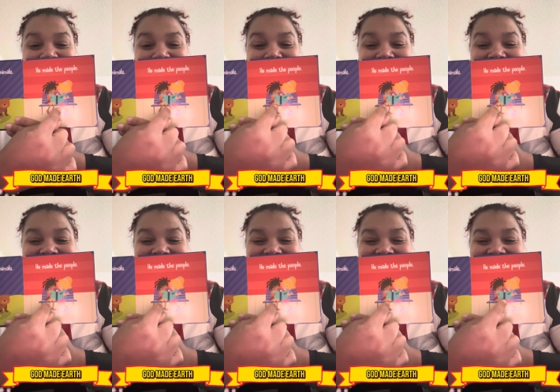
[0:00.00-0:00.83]
They're
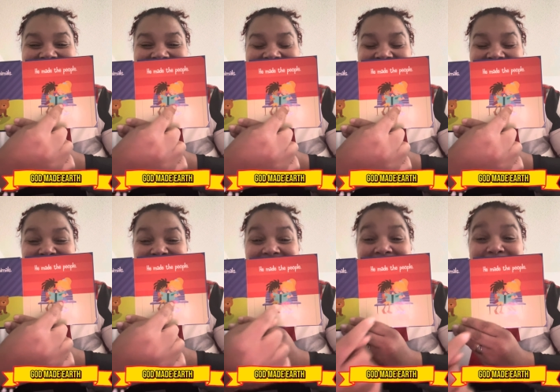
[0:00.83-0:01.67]
sitting
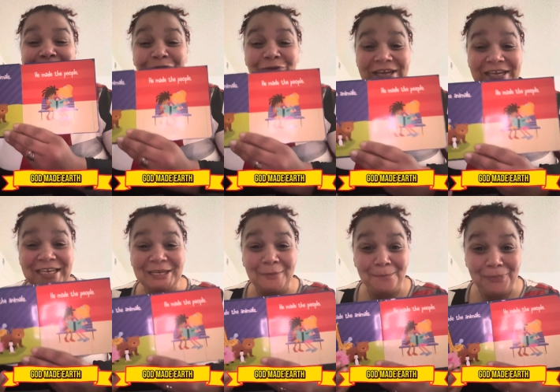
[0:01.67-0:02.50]
together and
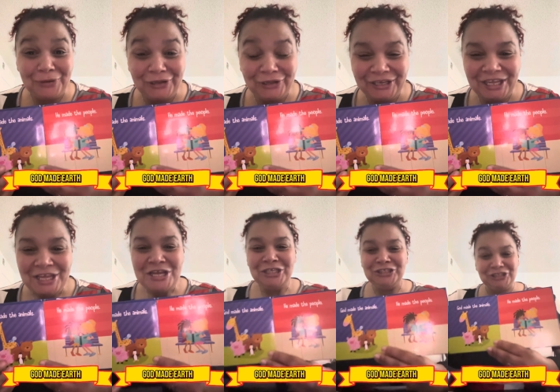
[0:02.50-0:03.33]
reading a book
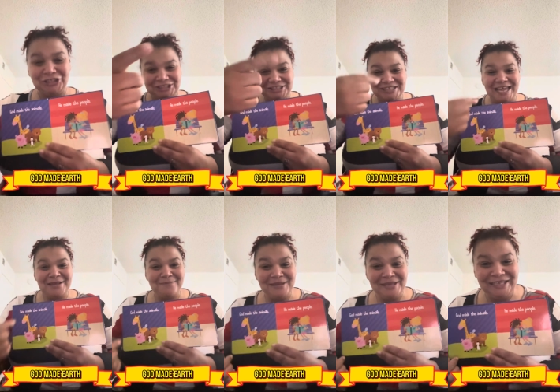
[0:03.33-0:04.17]
just like
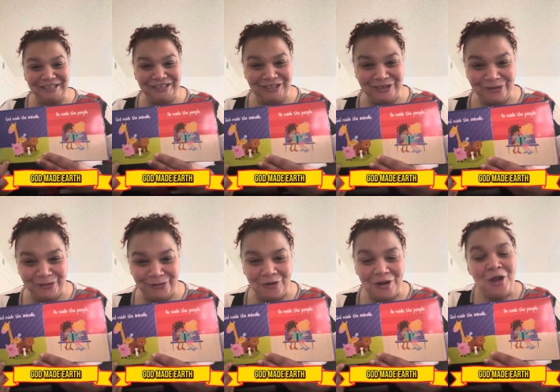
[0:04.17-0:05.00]
me and
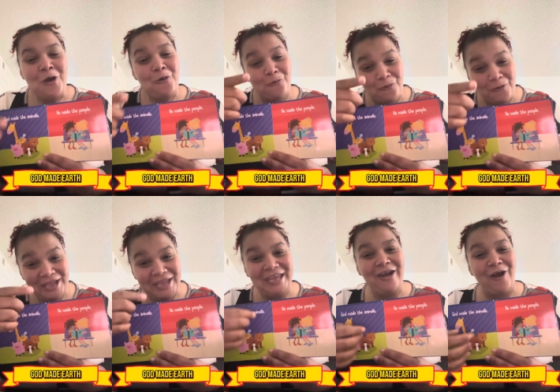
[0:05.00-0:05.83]
you.
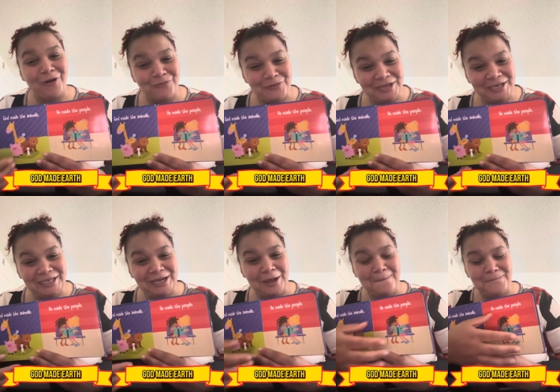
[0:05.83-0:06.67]
We are
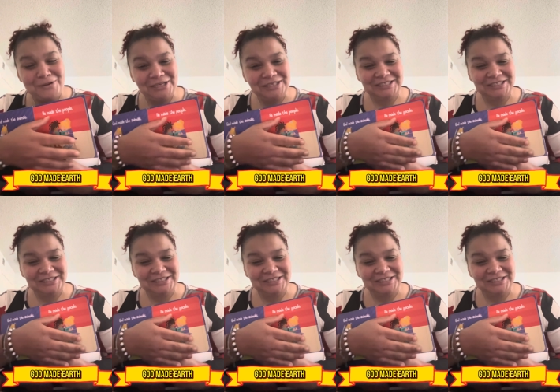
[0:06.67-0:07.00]
reading a book